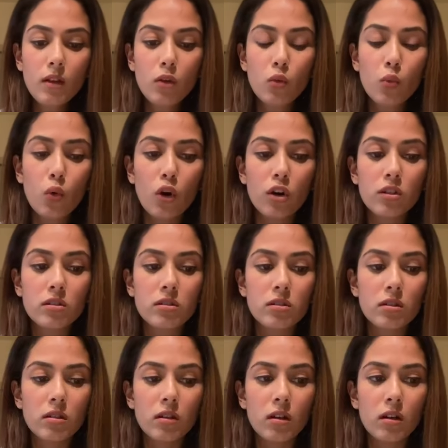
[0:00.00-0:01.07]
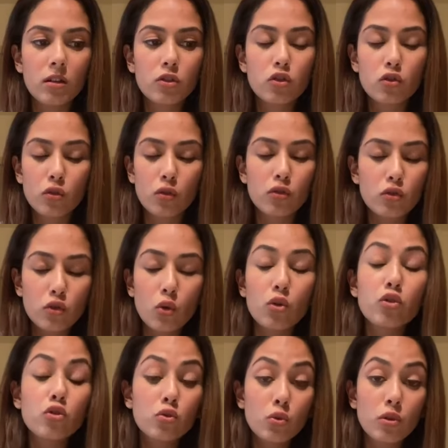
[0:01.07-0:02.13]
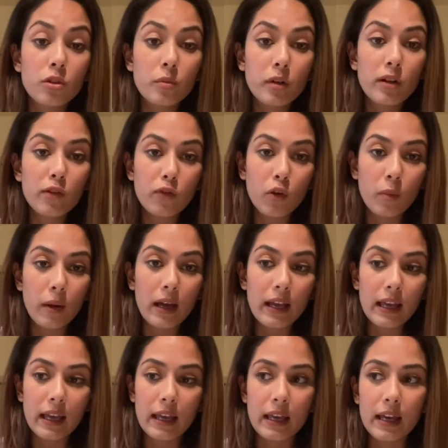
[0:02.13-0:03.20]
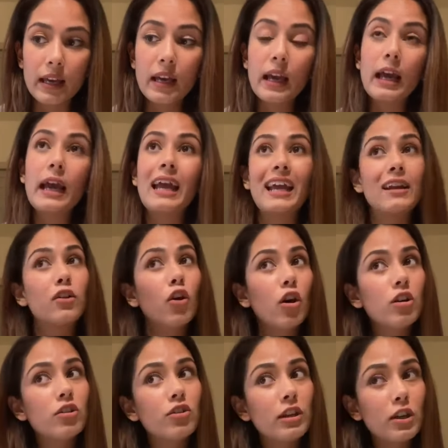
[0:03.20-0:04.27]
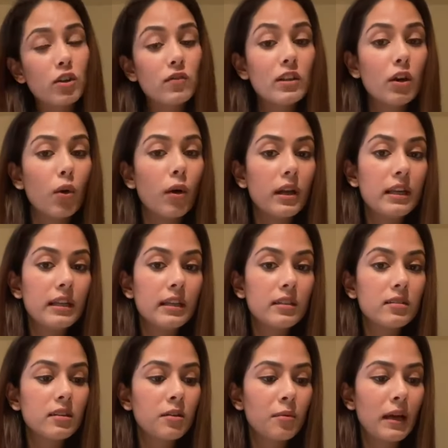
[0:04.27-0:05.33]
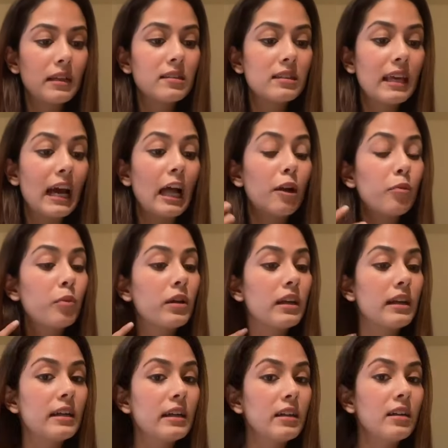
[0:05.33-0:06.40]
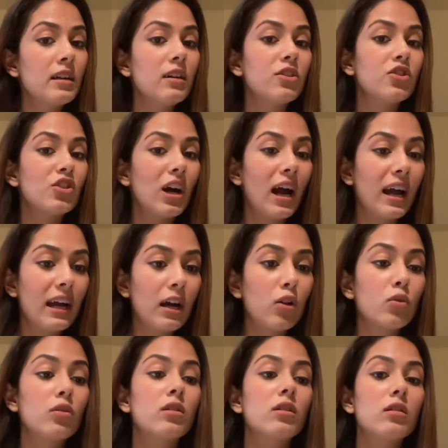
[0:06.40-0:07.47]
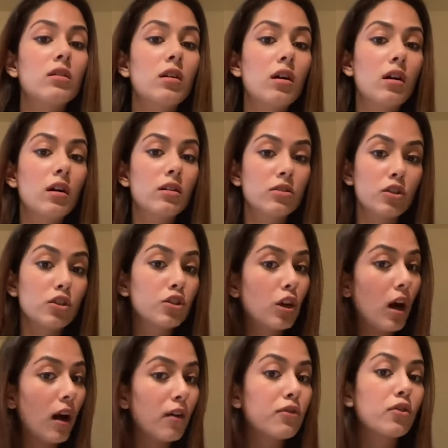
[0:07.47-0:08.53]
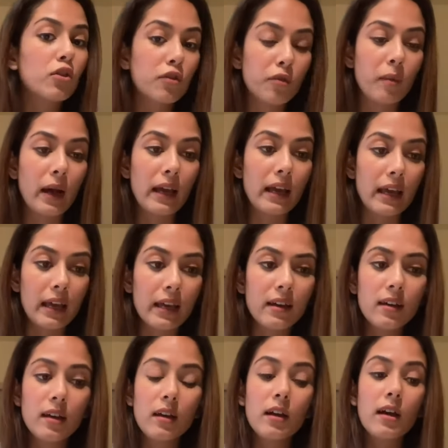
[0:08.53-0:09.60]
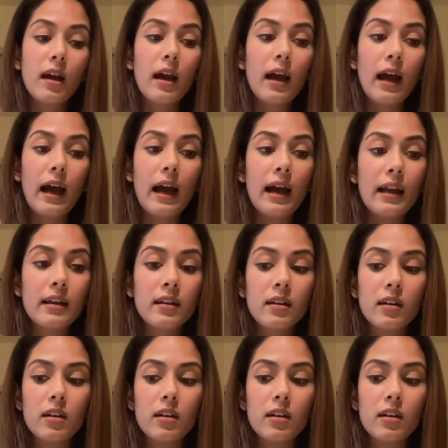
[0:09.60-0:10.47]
was so suitable for my hair. It got rid of the oiliness in my scalp, but it didn't dry out the shaft of my hair. And